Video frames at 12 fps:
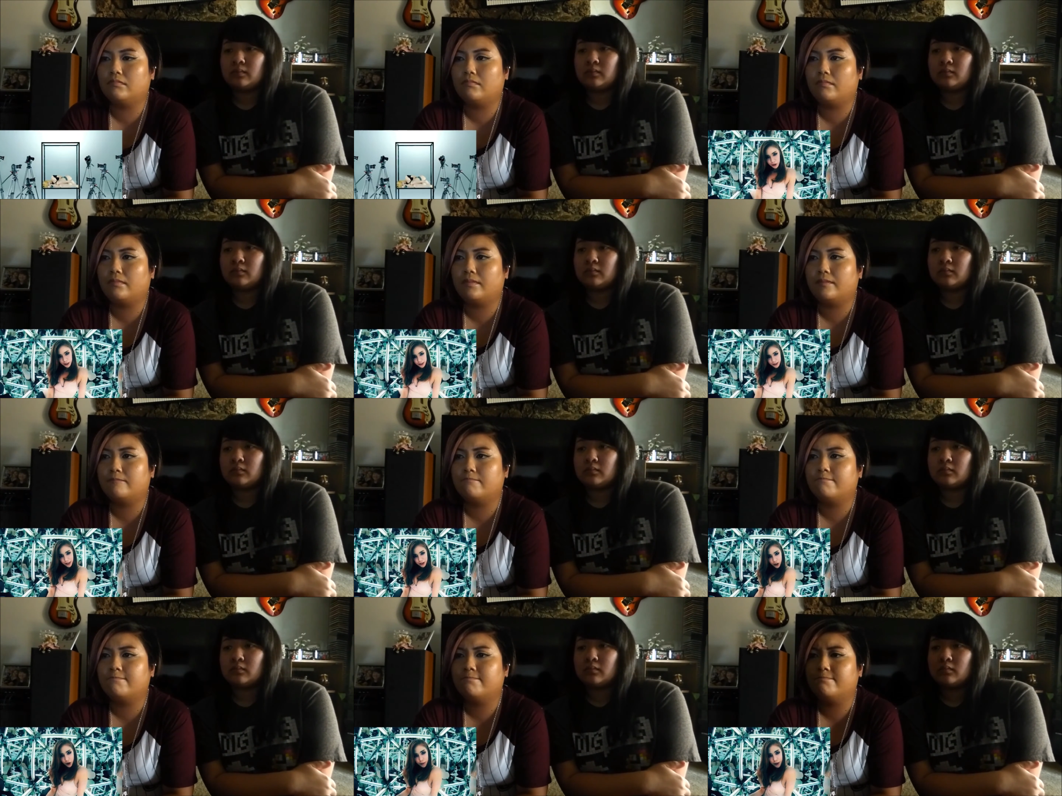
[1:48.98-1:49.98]

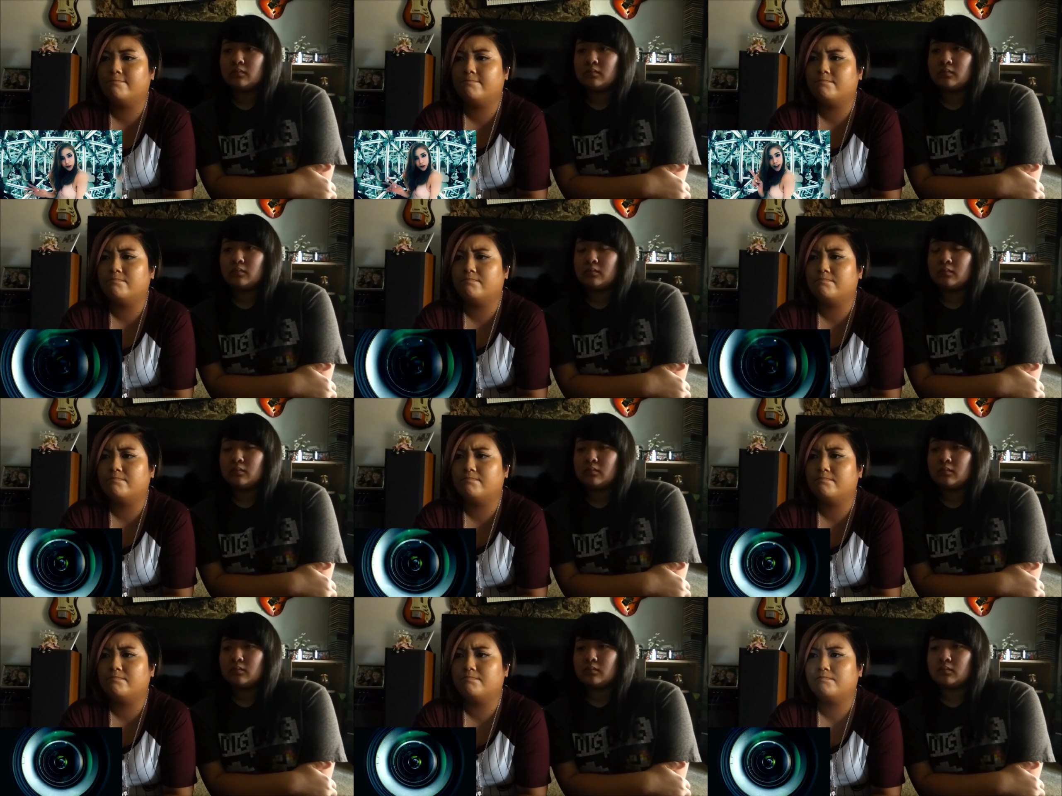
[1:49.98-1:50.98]

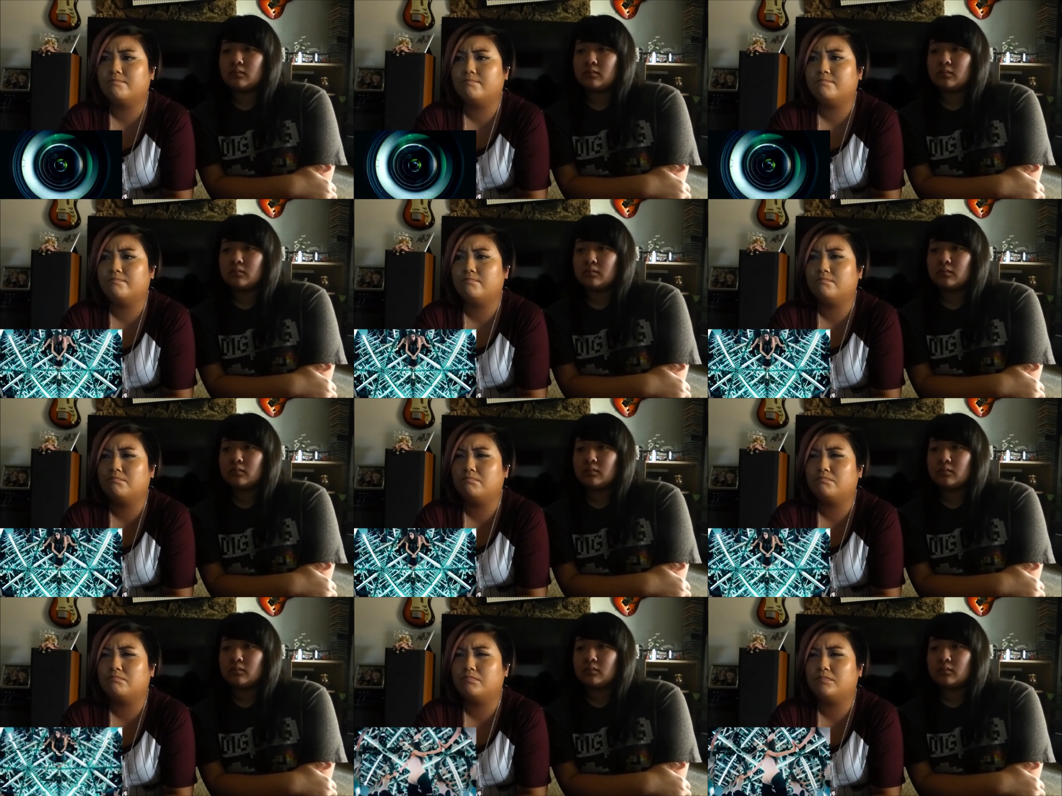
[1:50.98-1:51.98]

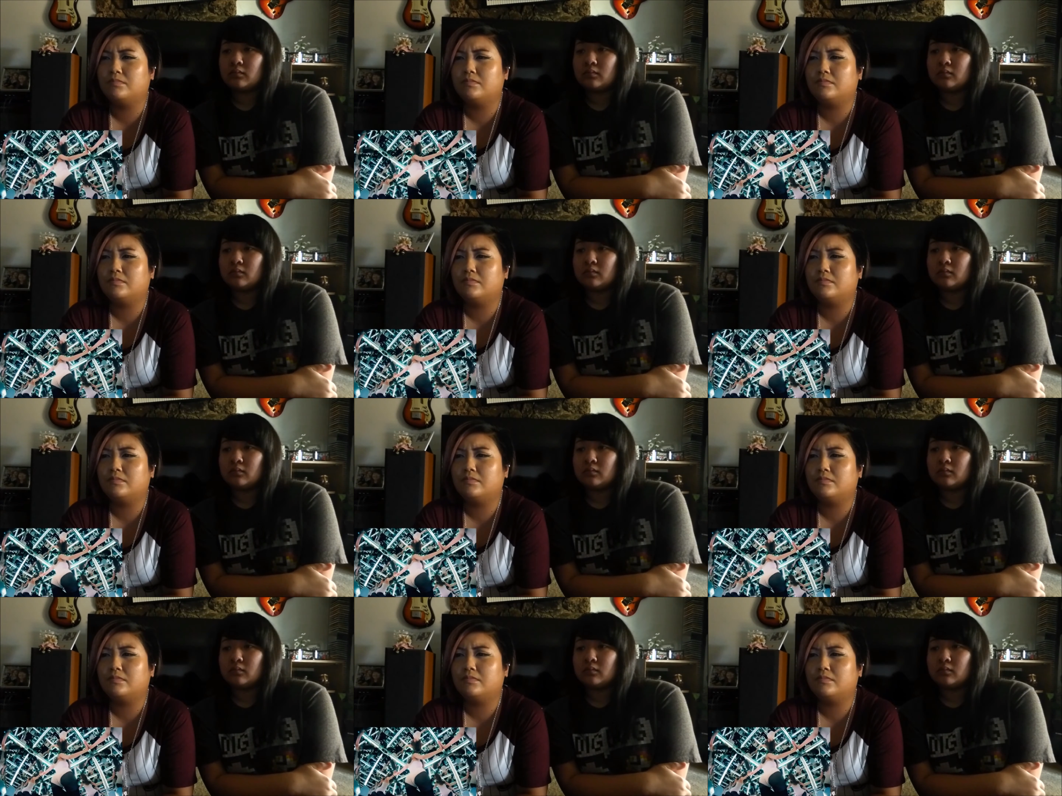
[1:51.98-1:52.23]
(no one is talking)